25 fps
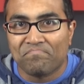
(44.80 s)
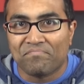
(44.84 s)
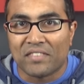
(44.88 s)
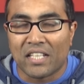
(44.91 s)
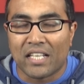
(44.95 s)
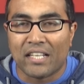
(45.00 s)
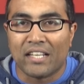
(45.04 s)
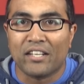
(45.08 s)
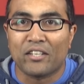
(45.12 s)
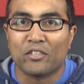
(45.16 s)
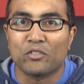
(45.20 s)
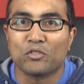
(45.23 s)

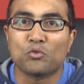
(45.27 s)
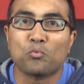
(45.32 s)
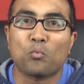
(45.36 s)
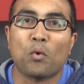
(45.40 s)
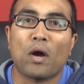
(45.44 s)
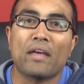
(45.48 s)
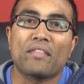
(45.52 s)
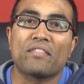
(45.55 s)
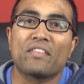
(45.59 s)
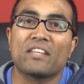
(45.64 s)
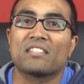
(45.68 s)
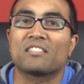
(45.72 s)
Here's
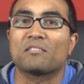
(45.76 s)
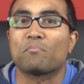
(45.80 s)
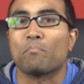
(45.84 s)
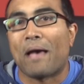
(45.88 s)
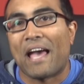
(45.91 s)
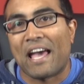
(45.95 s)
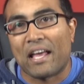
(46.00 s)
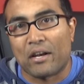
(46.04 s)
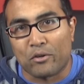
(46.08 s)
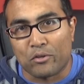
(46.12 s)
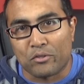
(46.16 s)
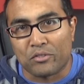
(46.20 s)
why this
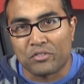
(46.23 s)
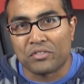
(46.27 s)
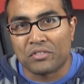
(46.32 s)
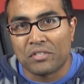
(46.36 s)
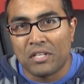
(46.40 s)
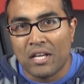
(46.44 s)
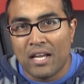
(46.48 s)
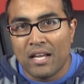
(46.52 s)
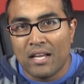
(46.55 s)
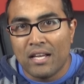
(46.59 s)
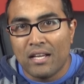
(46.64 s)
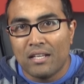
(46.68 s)
matters.
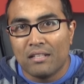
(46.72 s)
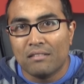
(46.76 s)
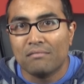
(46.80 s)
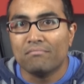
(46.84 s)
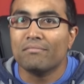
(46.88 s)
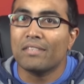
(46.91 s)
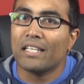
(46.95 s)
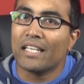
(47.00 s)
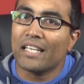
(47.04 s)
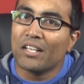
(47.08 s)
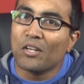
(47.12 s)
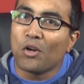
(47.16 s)

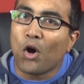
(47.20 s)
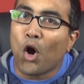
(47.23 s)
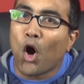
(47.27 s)
In